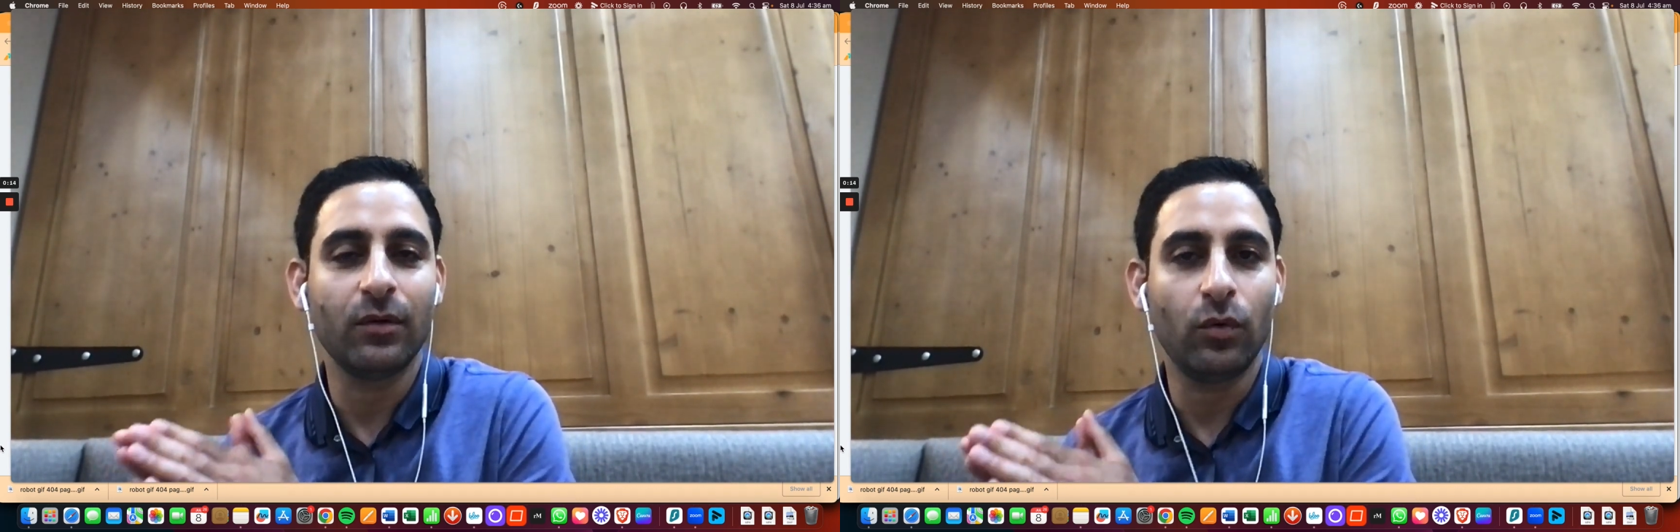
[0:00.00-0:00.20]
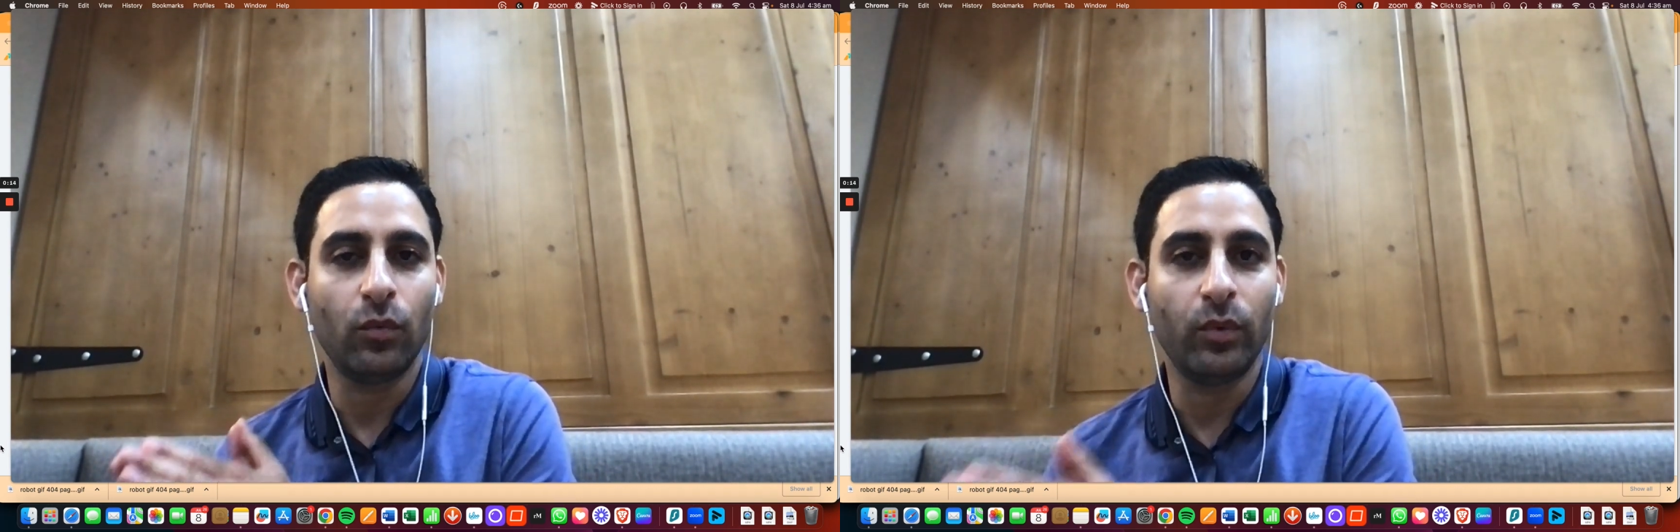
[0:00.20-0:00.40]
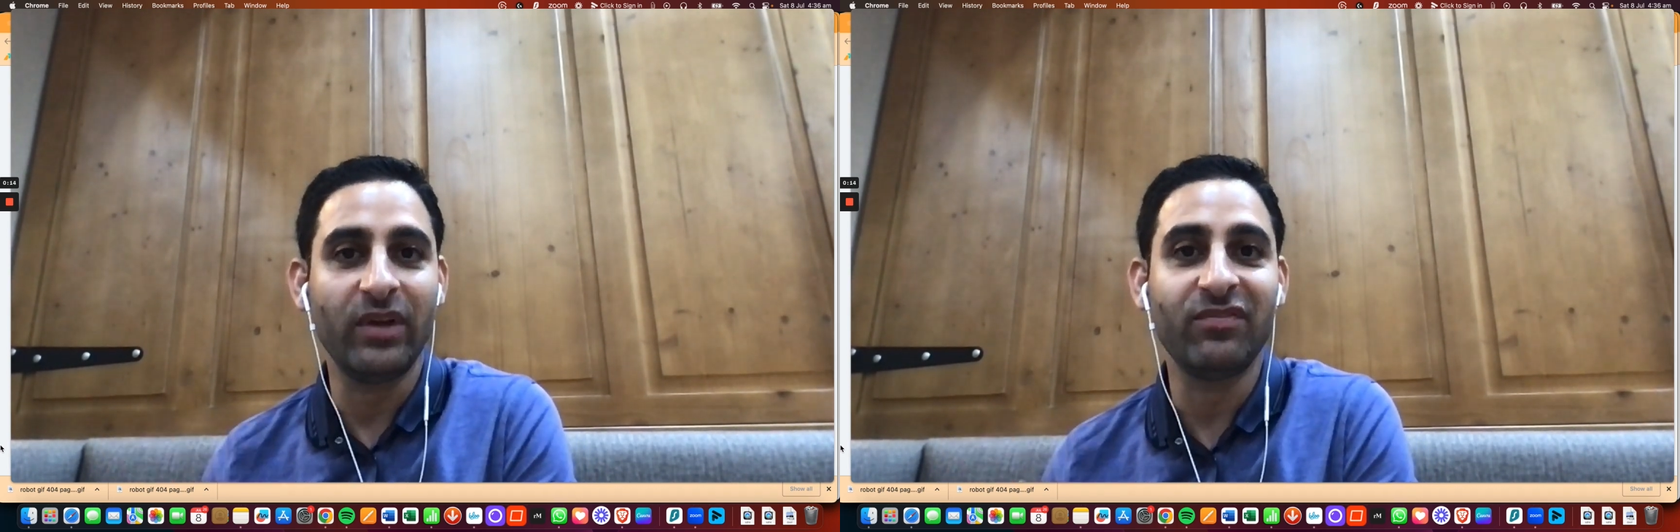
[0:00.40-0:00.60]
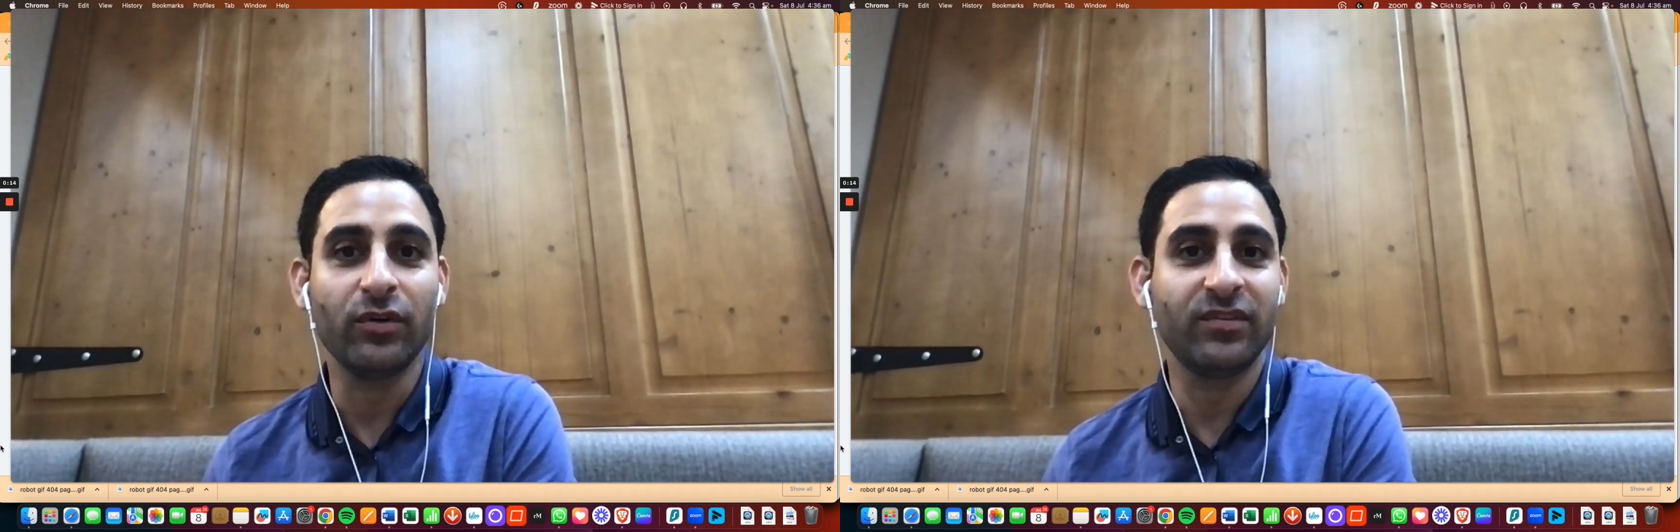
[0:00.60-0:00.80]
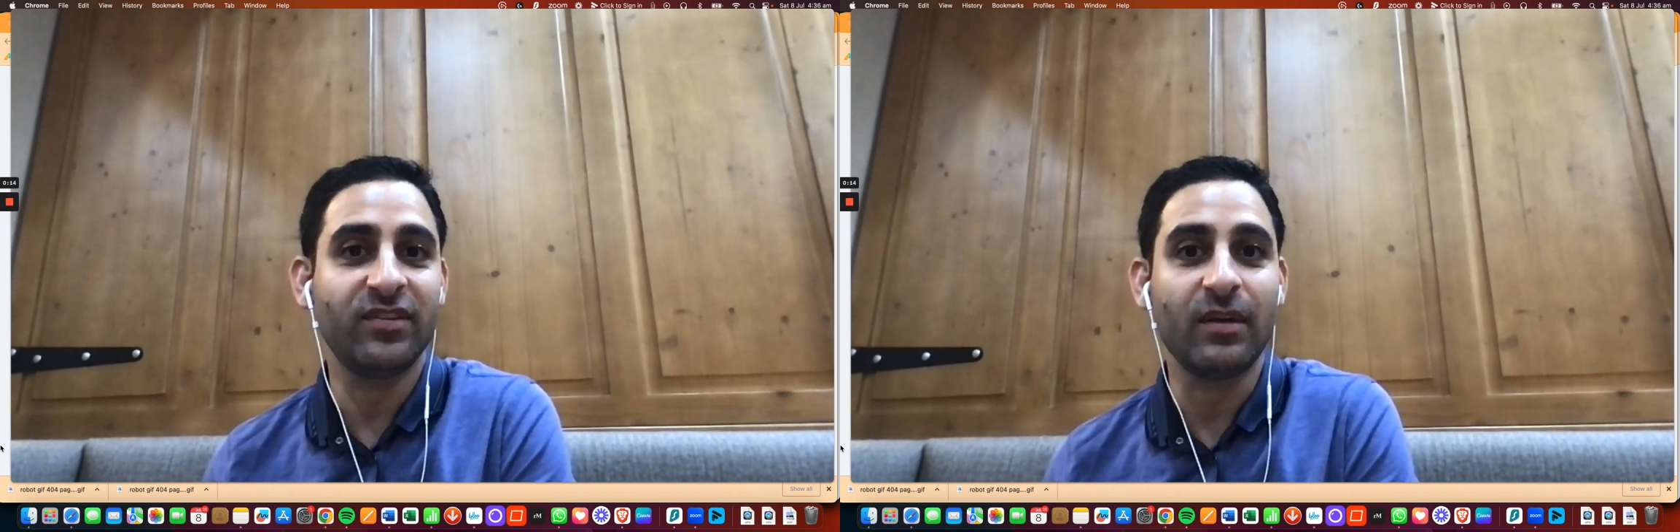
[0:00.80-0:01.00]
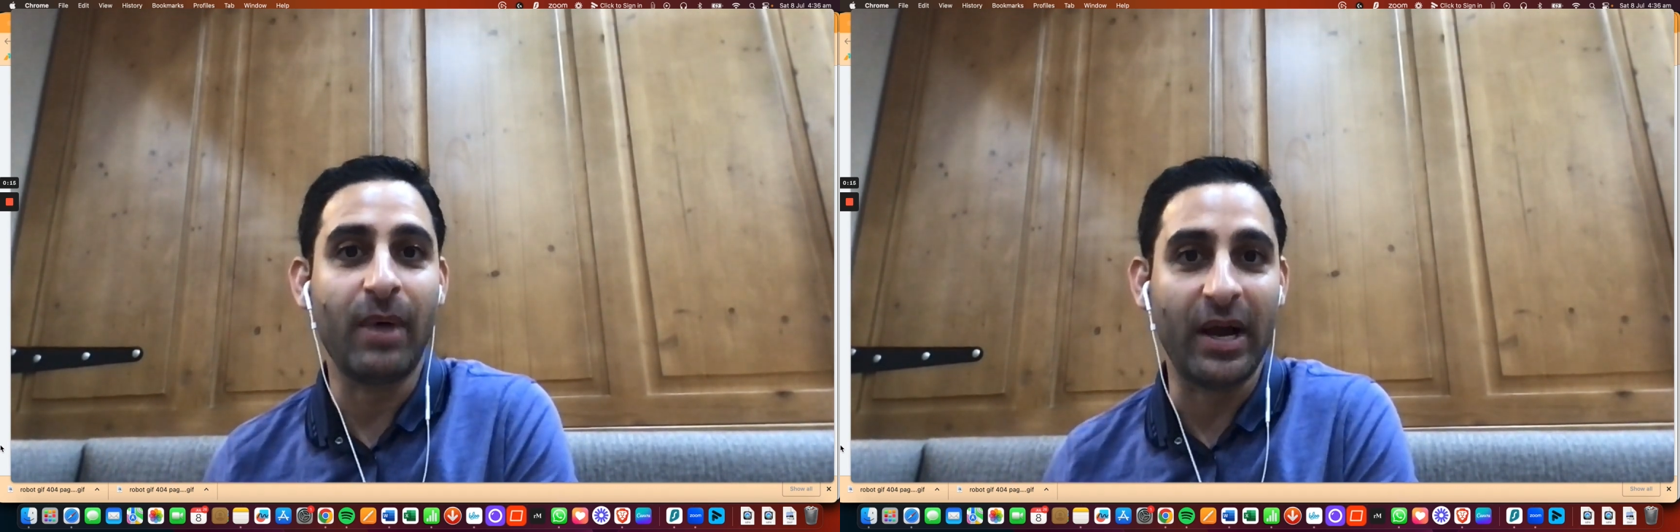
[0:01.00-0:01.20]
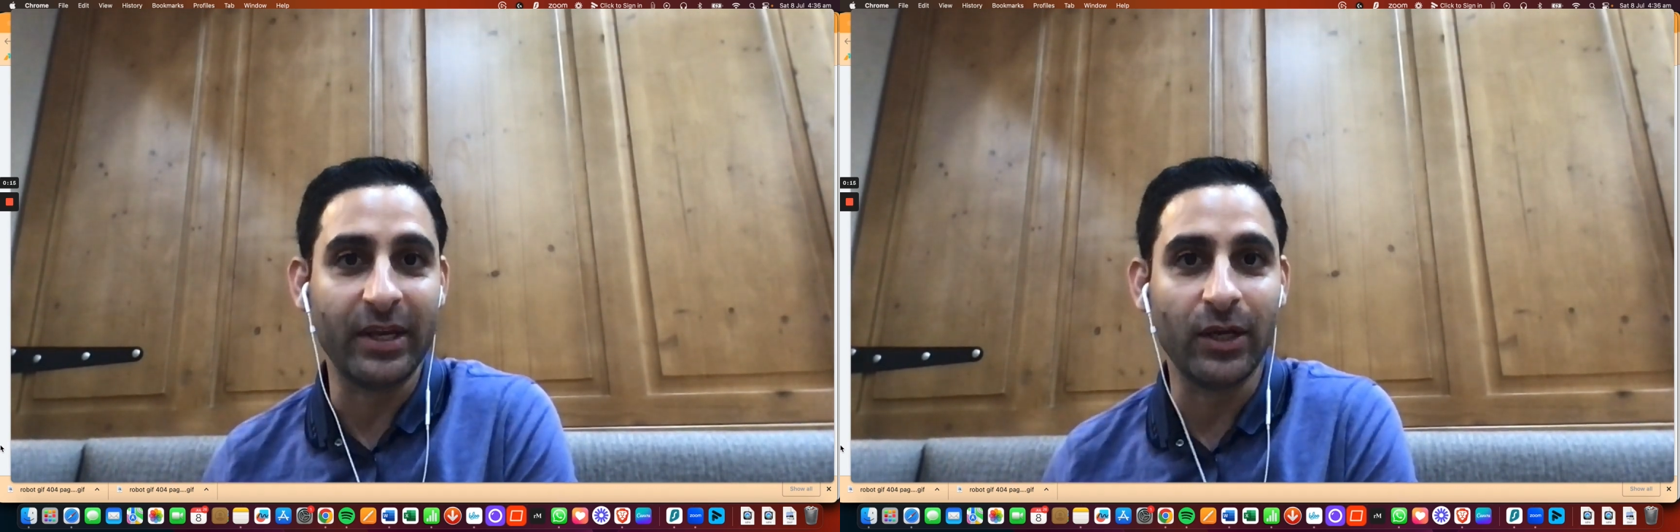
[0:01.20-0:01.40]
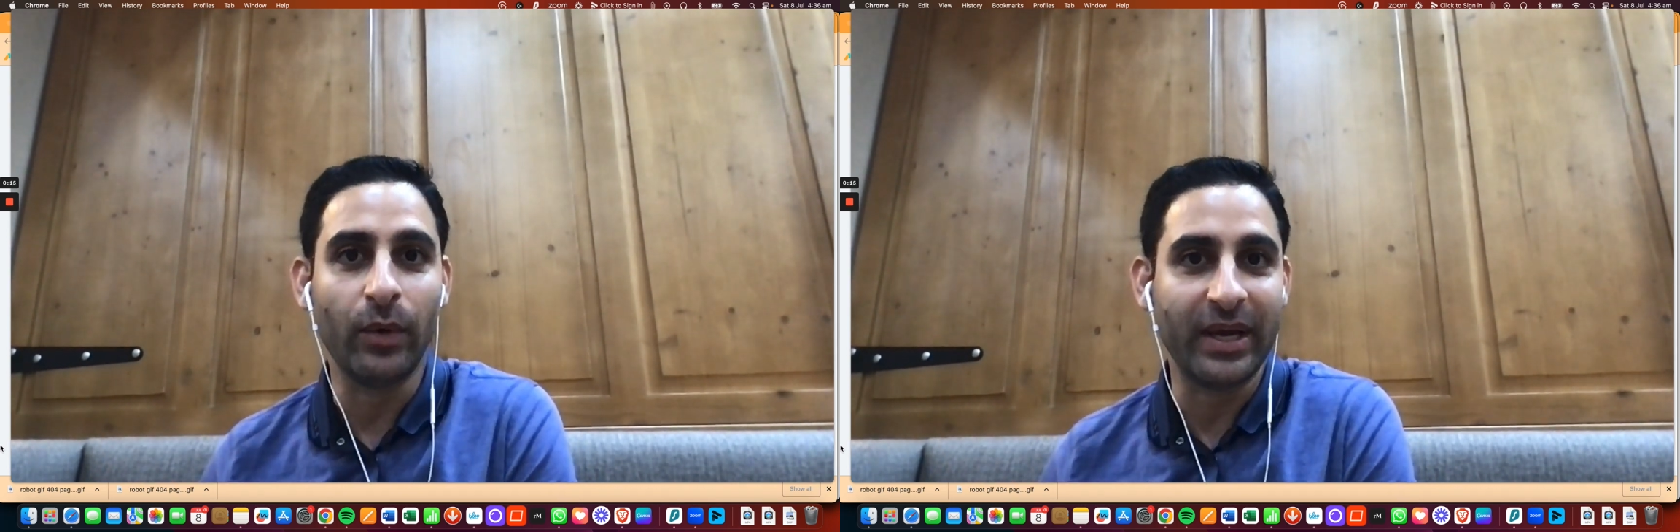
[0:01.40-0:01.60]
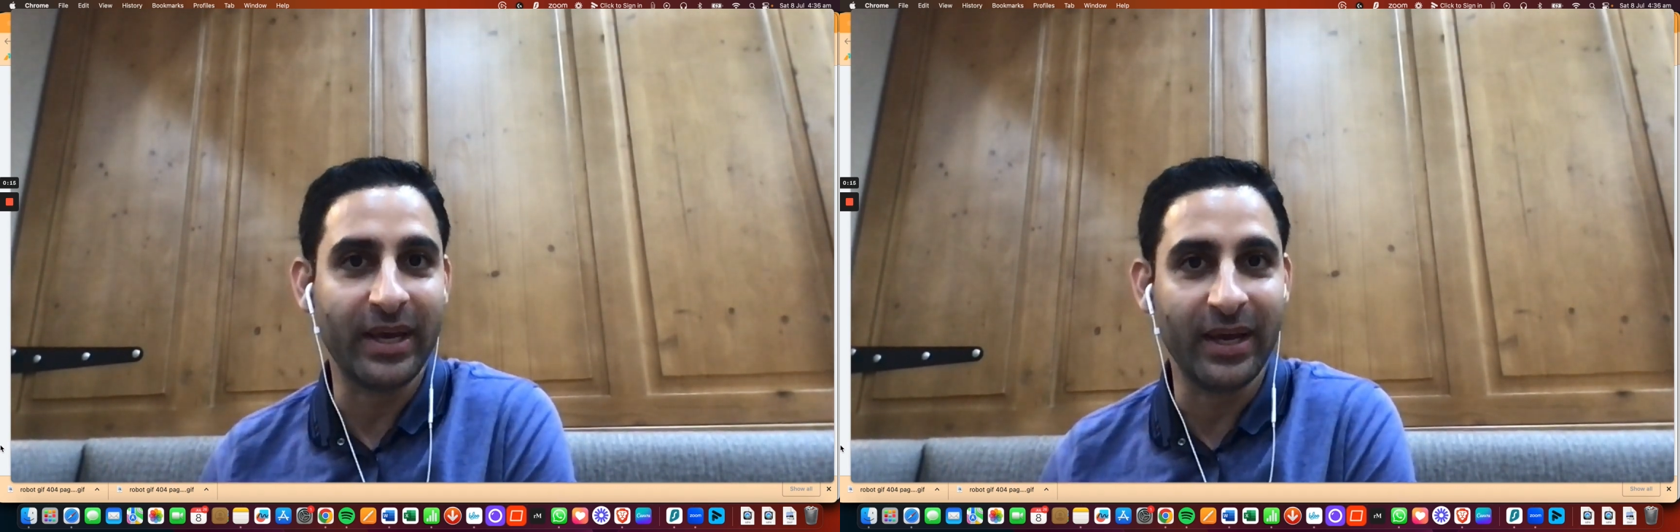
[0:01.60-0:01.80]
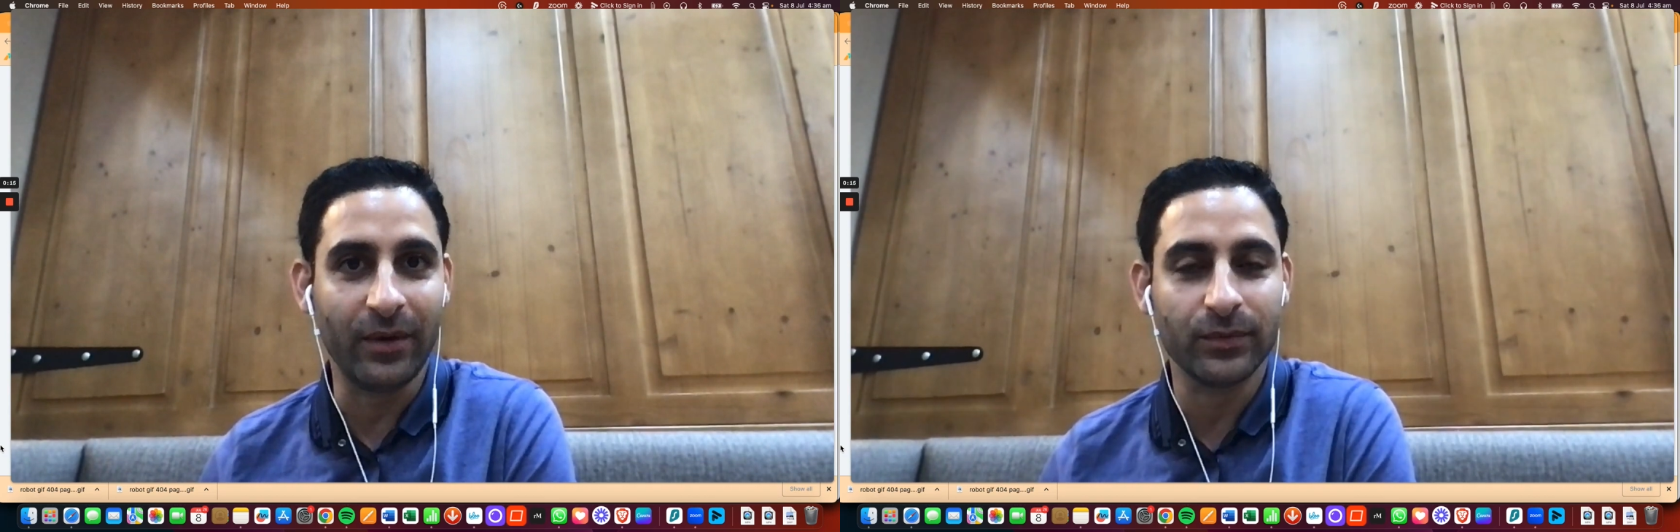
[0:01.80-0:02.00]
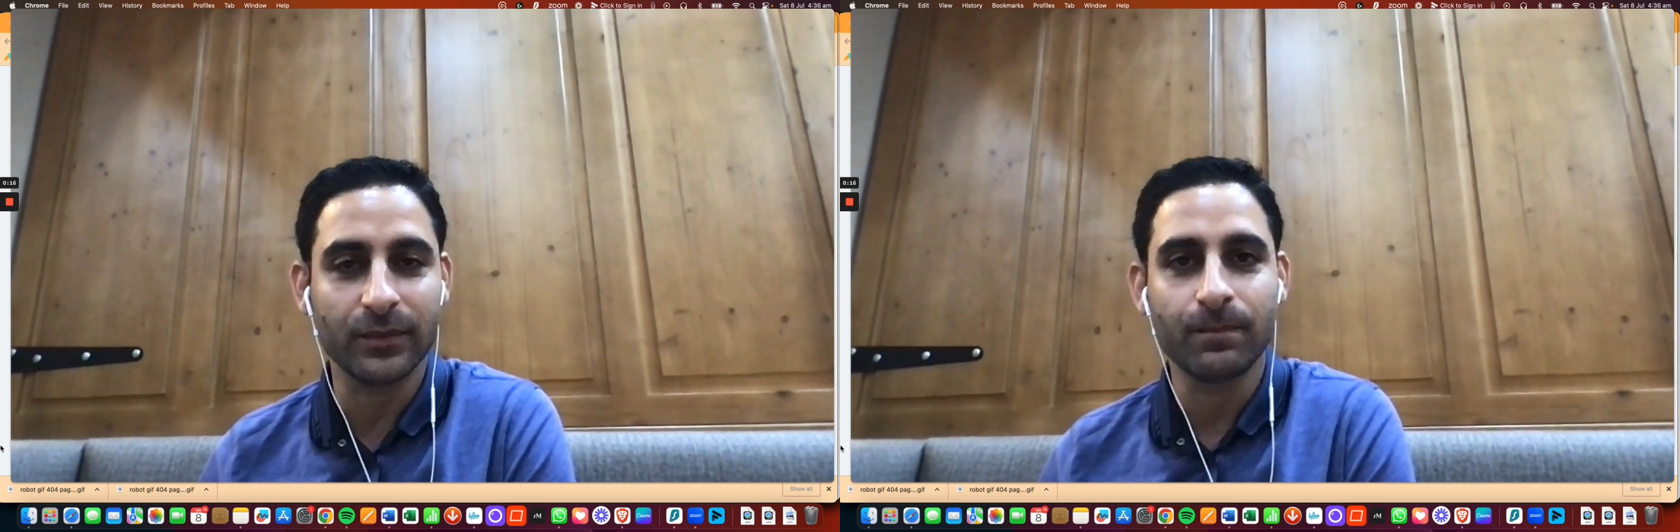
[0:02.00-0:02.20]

with your Systeme dot I O account.